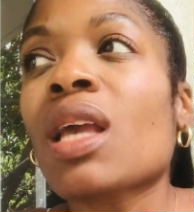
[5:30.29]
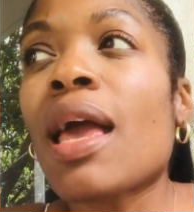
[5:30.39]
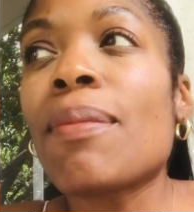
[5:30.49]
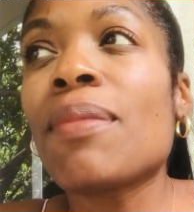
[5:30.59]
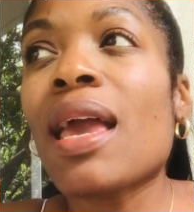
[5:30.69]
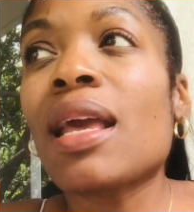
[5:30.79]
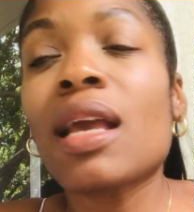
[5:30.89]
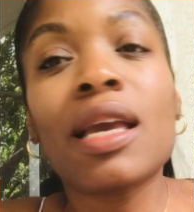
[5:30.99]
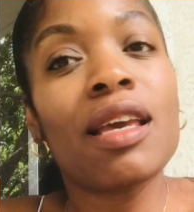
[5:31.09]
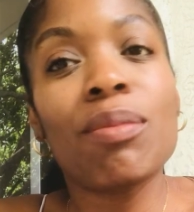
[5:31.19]
And
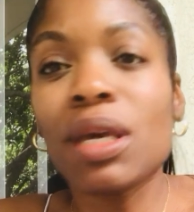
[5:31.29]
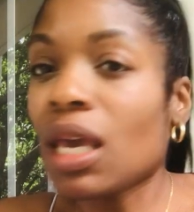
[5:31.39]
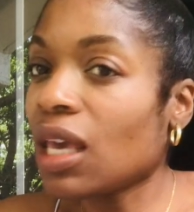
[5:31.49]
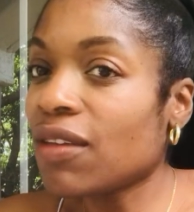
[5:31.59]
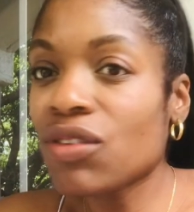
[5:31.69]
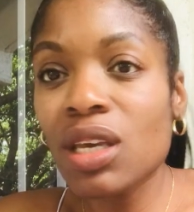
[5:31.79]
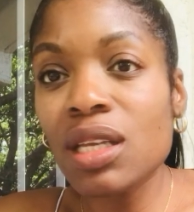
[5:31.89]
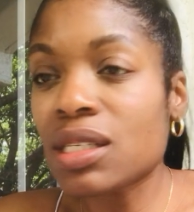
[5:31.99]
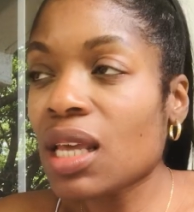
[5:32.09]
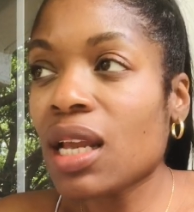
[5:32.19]
it could be an
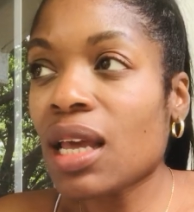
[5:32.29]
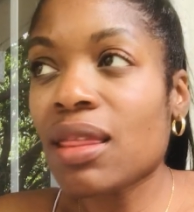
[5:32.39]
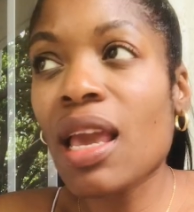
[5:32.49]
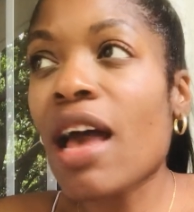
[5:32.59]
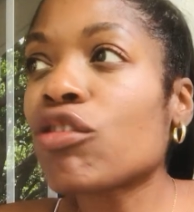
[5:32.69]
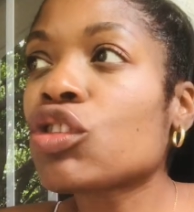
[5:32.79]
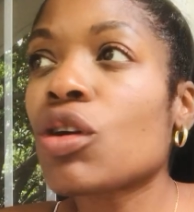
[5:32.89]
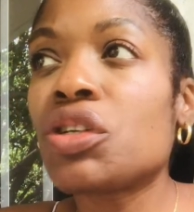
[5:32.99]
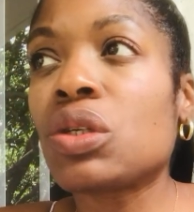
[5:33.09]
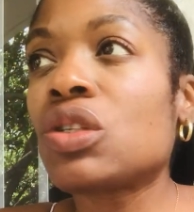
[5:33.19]
envious thing that they have
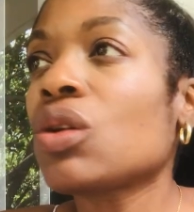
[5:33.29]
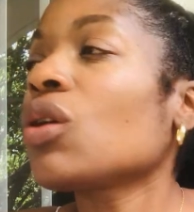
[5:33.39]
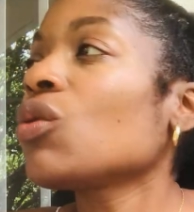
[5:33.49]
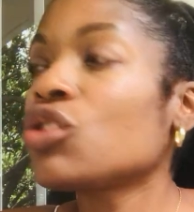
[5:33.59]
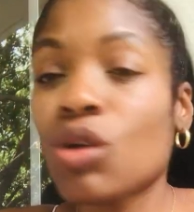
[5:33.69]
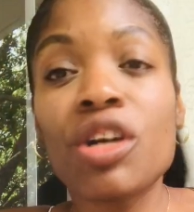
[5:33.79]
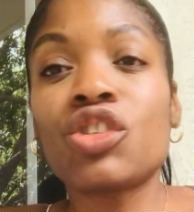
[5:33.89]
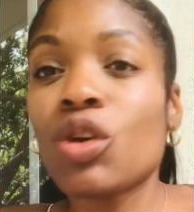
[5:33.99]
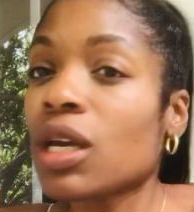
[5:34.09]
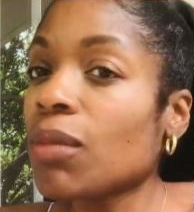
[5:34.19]
towards
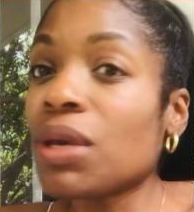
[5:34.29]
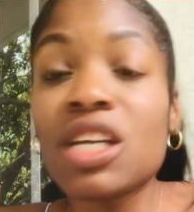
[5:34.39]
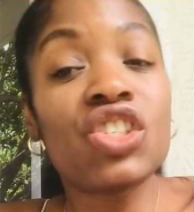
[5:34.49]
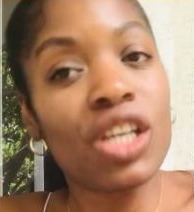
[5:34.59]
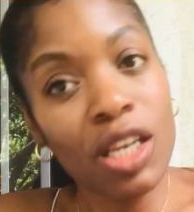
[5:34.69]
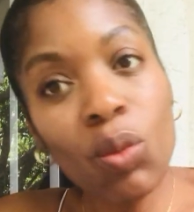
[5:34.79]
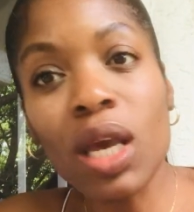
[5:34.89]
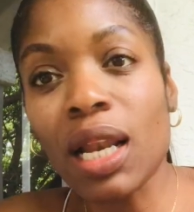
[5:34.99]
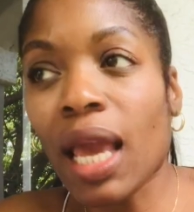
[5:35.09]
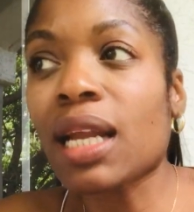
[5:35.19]
you. It could be a
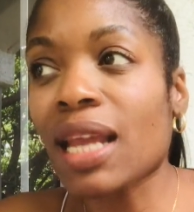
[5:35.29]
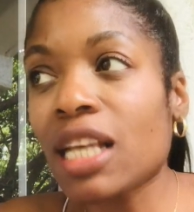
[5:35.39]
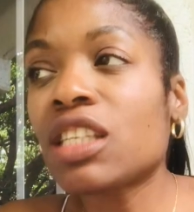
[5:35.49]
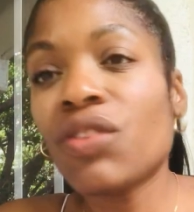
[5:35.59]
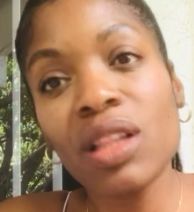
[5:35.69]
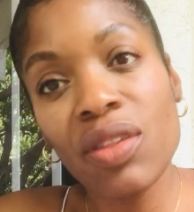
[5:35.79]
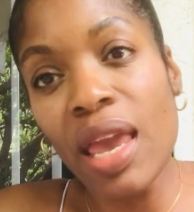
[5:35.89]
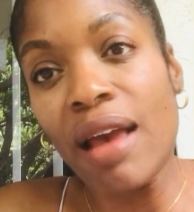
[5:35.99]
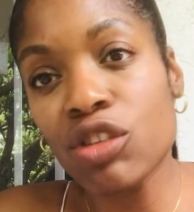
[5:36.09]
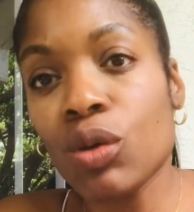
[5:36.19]
genuine, like, nice feeling they
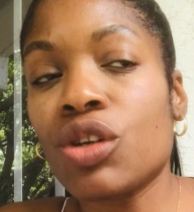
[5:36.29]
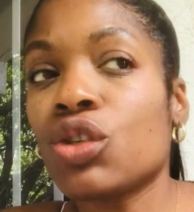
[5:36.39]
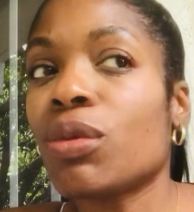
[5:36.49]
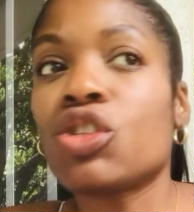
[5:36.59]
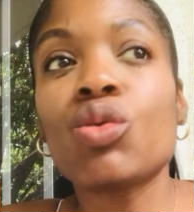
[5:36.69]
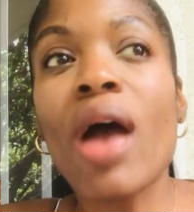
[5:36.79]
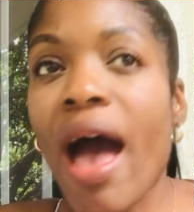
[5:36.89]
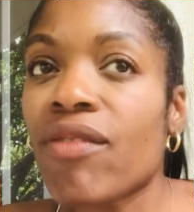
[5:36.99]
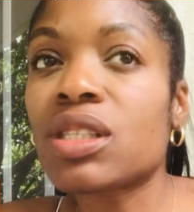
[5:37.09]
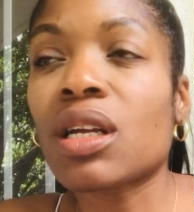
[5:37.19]
have towards you. But you
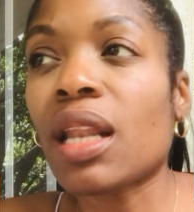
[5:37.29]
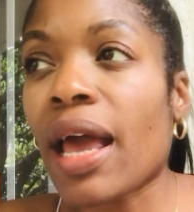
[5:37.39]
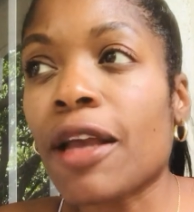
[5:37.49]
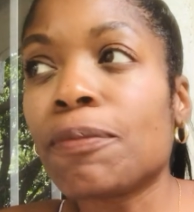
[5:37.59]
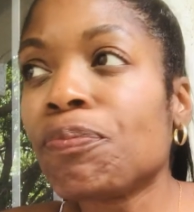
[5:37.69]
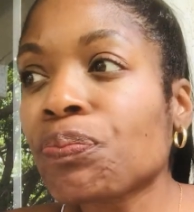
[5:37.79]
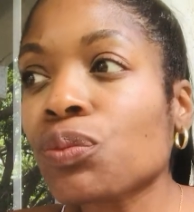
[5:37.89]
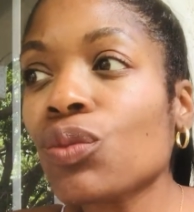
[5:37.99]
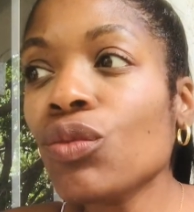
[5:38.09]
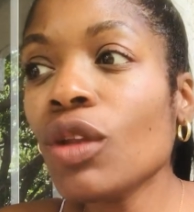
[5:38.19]
have to, like,
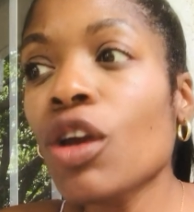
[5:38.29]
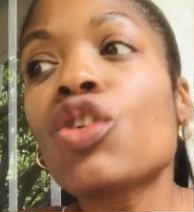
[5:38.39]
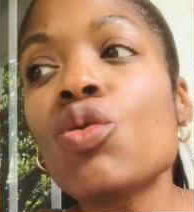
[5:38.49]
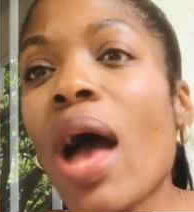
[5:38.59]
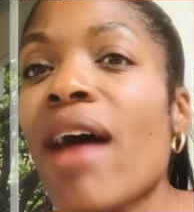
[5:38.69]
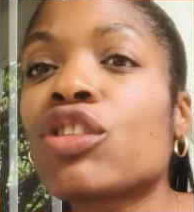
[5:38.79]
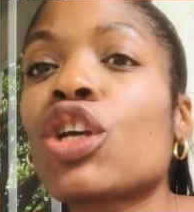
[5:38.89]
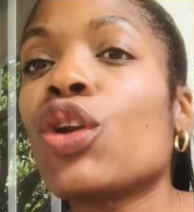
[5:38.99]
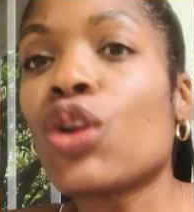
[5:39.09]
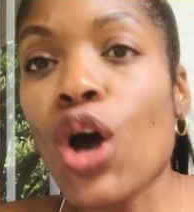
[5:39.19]
you have
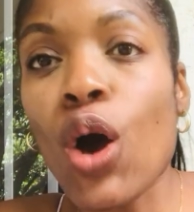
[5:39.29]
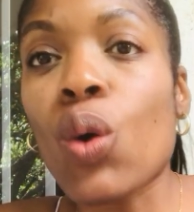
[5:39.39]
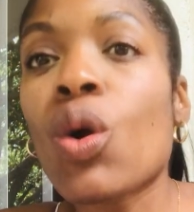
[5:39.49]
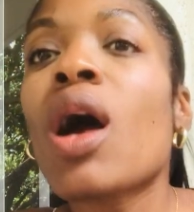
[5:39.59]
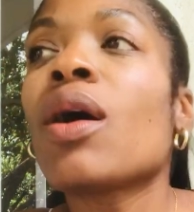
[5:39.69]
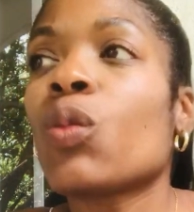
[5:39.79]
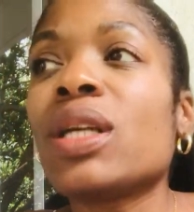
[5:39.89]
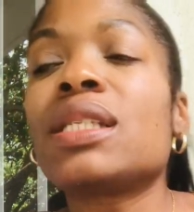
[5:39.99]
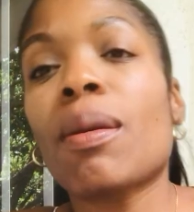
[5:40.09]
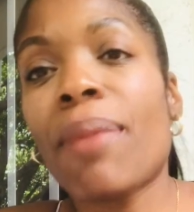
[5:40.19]
to know
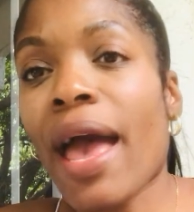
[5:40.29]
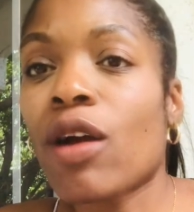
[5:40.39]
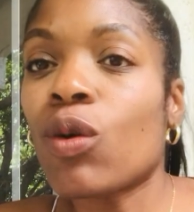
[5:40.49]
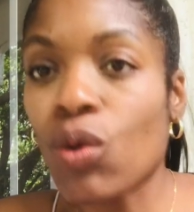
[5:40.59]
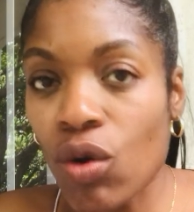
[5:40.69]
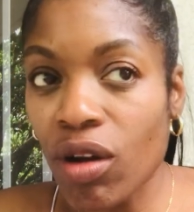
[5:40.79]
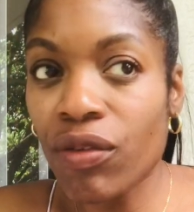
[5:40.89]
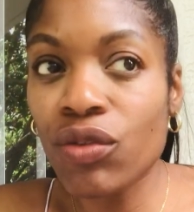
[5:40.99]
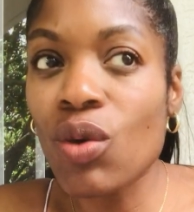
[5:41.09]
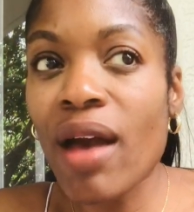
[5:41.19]
when to back off.
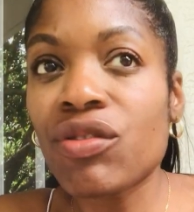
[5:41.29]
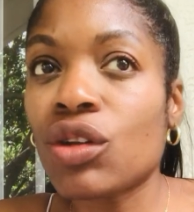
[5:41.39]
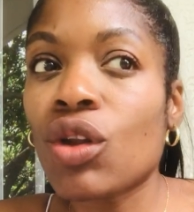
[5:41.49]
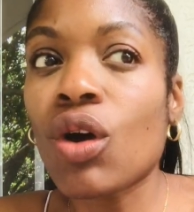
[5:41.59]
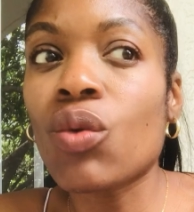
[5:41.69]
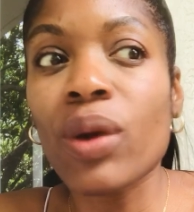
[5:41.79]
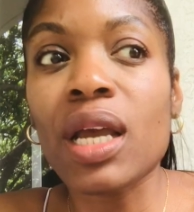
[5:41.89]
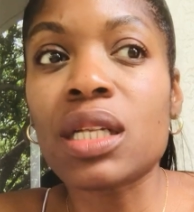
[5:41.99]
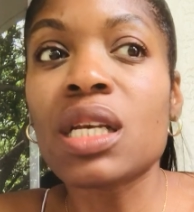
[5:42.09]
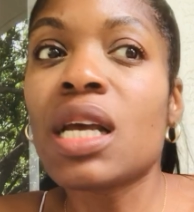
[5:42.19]
You have to know
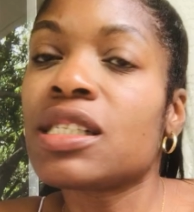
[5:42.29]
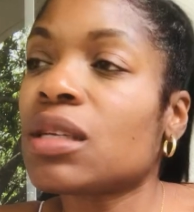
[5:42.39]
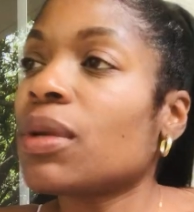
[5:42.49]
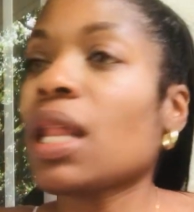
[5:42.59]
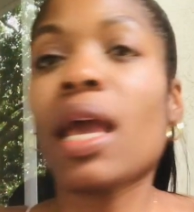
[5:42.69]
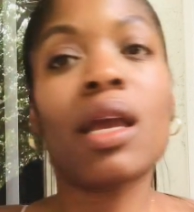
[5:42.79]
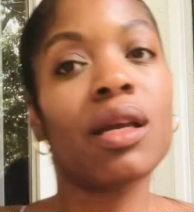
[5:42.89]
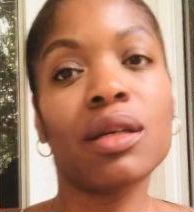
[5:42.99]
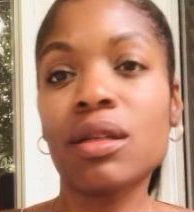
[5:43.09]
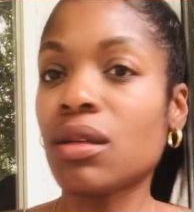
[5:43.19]
when to be
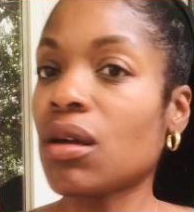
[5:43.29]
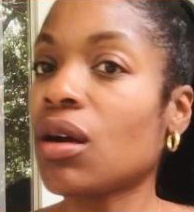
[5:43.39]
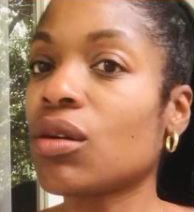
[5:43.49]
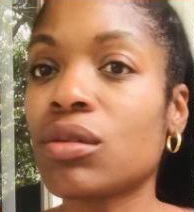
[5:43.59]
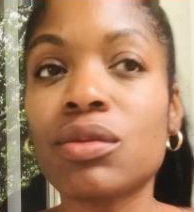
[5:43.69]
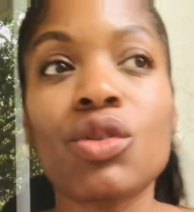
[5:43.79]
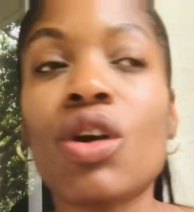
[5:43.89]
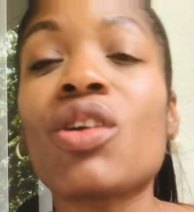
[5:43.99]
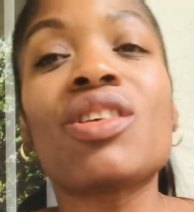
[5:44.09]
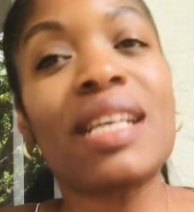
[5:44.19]
like, no, you
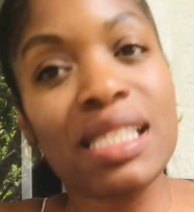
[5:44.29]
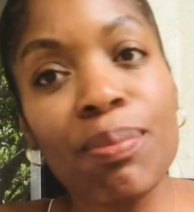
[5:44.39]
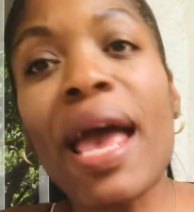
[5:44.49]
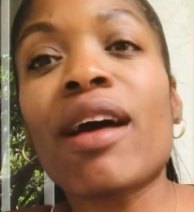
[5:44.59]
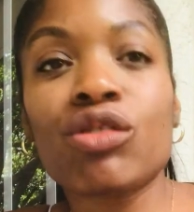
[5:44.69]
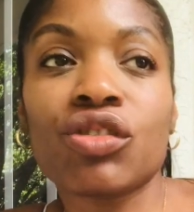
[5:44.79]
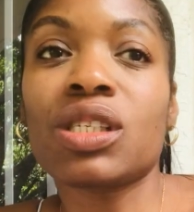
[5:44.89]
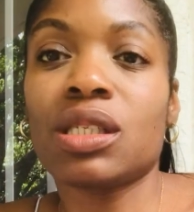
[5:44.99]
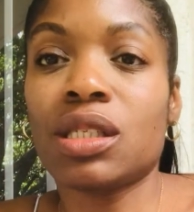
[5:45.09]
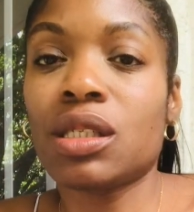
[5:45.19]
know, it's
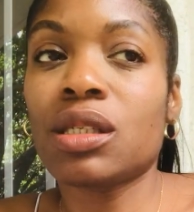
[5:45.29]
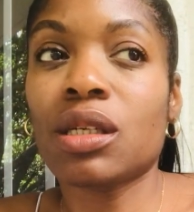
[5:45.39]
boundaries.